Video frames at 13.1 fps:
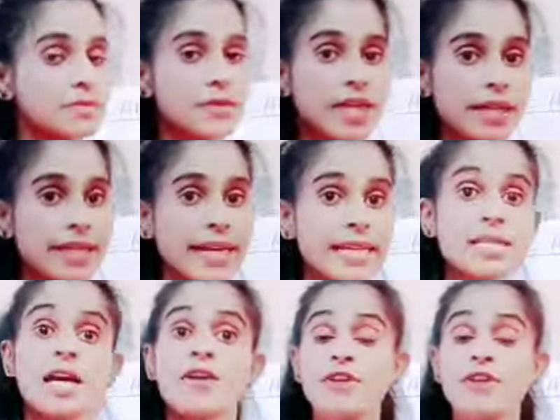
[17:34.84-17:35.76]
Yes,
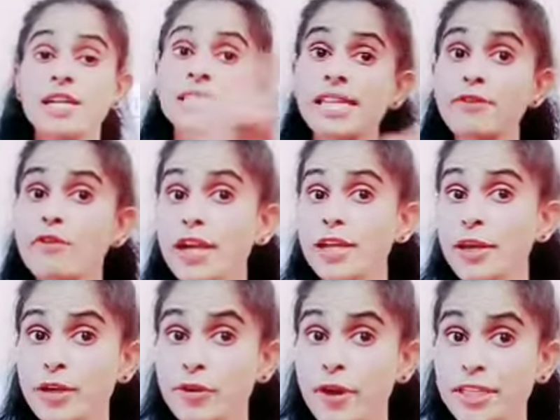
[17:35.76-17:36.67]
first thing what you are
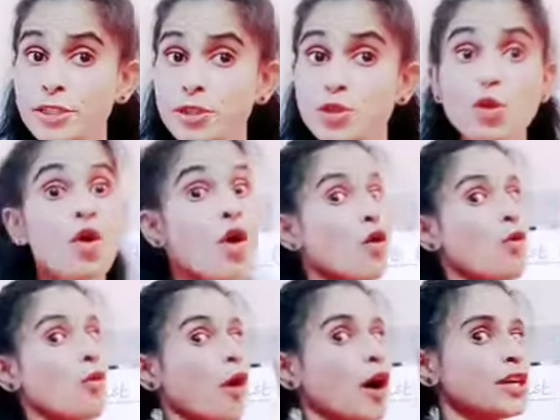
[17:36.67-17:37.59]
going to do?
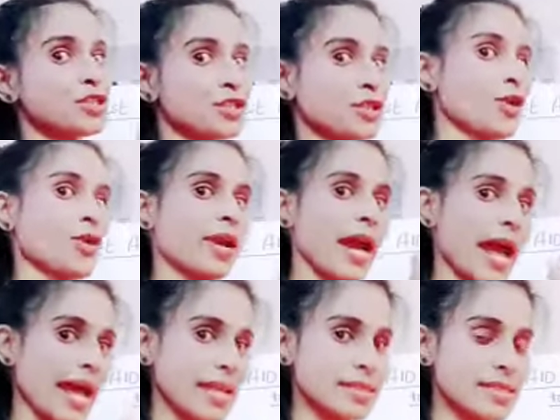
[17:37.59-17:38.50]
Wash your
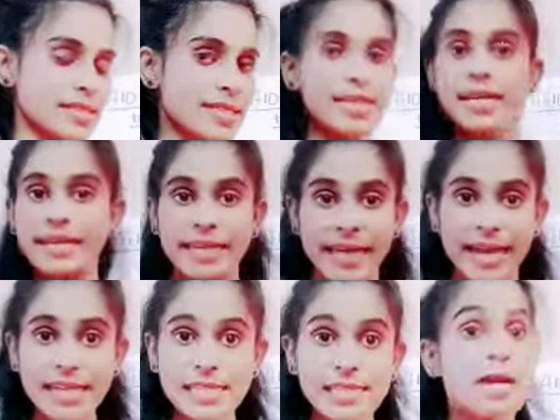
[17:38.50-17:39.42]
hands. Yes,
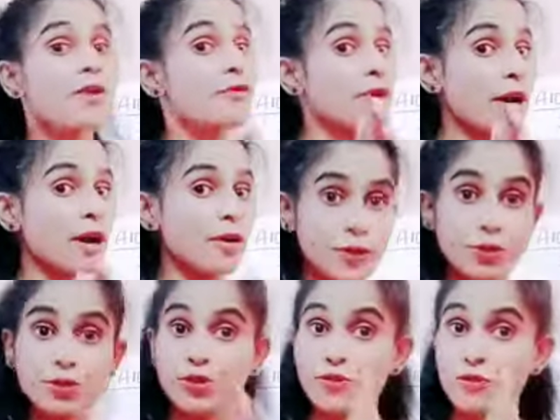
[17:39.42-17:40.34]
well, you
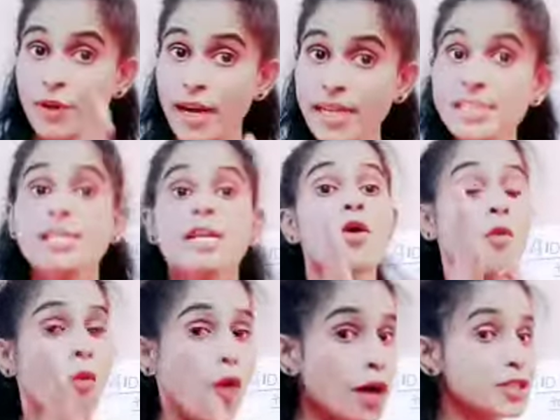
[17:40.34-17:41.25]
should first
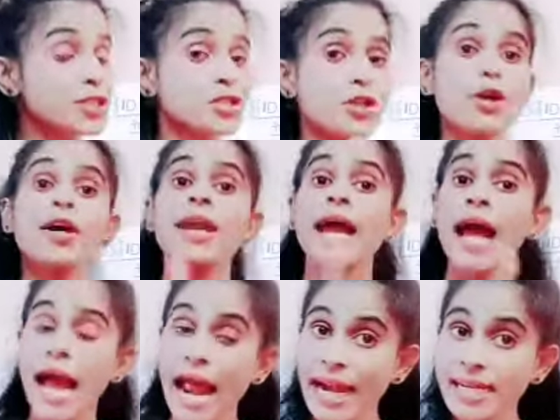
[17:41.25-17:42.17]
wash your
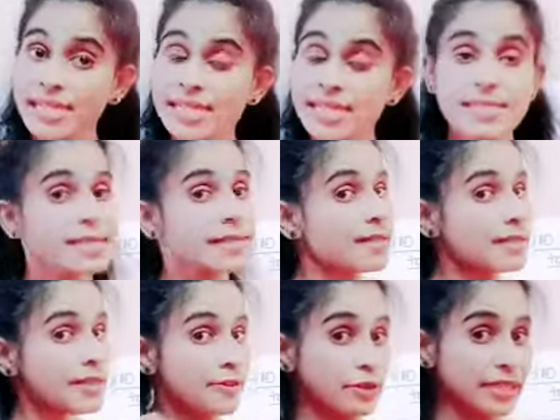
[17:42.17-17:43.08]
hands
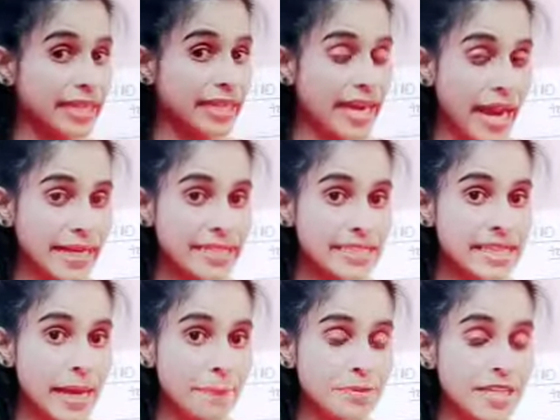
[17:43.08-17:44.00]
with an
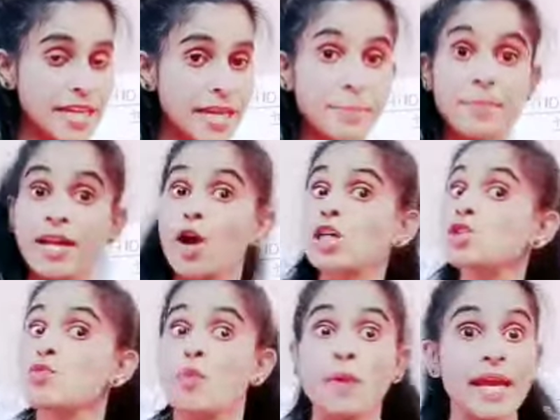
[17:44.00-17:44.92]
antiseptic because
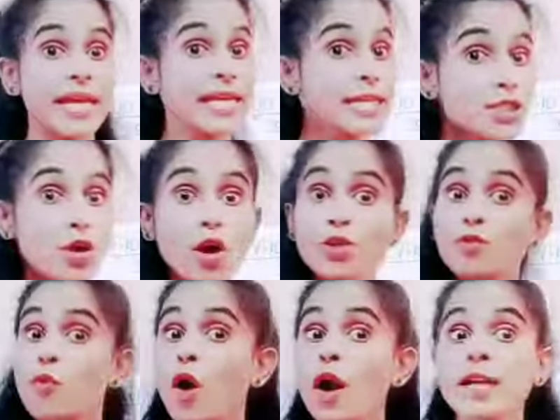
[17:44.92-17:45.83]
we don't
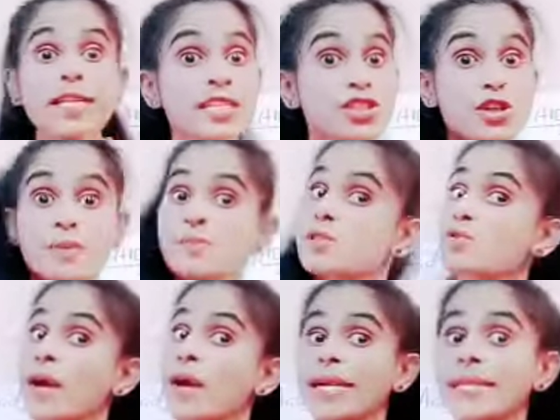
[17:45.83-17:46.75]
want the germs to
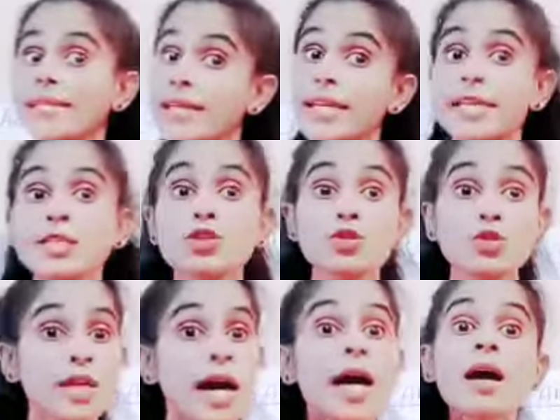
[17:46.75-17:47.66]
enter into
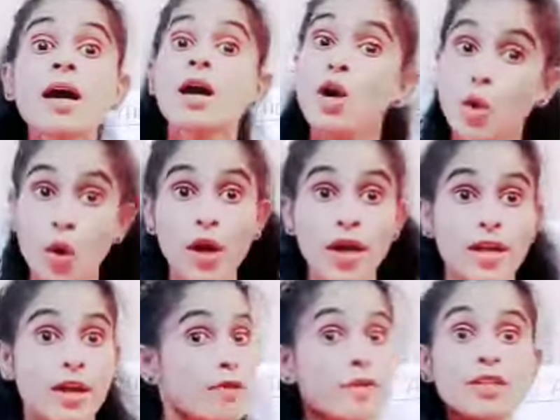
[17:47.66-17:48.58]
the wound.
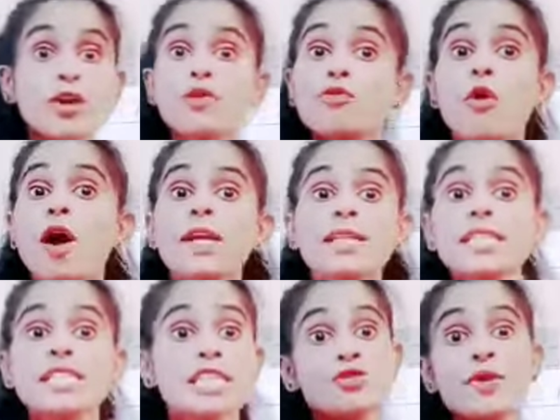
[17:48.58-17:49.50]
We don't want the
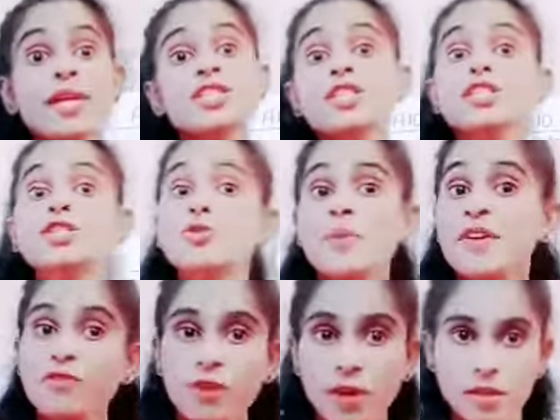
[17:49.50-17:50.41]
situation to be
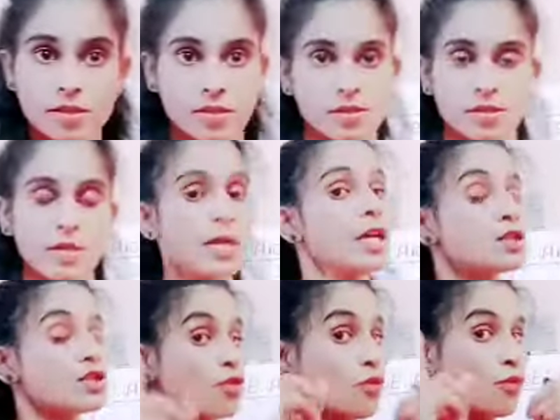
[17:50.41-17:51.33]
worse.
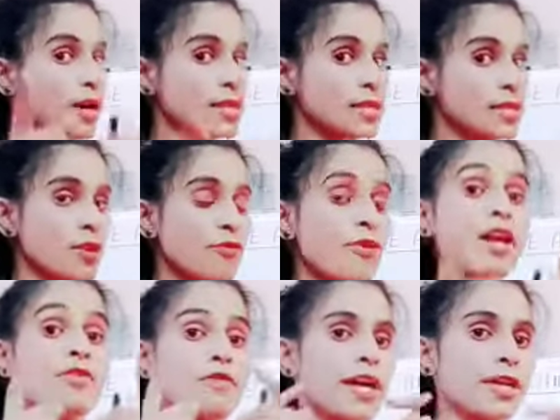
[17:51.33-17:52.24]
So first of all,
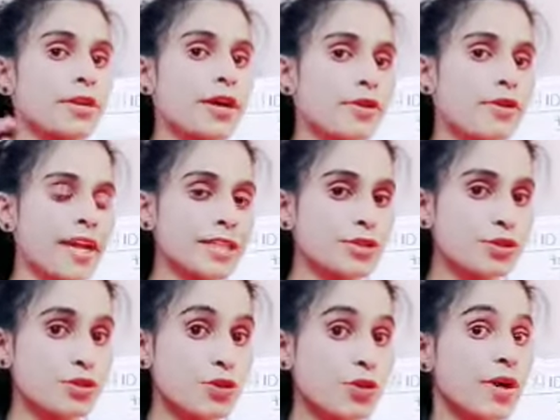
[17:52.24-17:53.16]
what you are going to
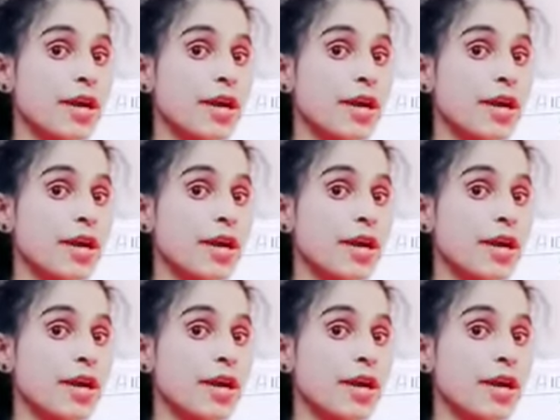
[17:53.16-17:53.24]
do?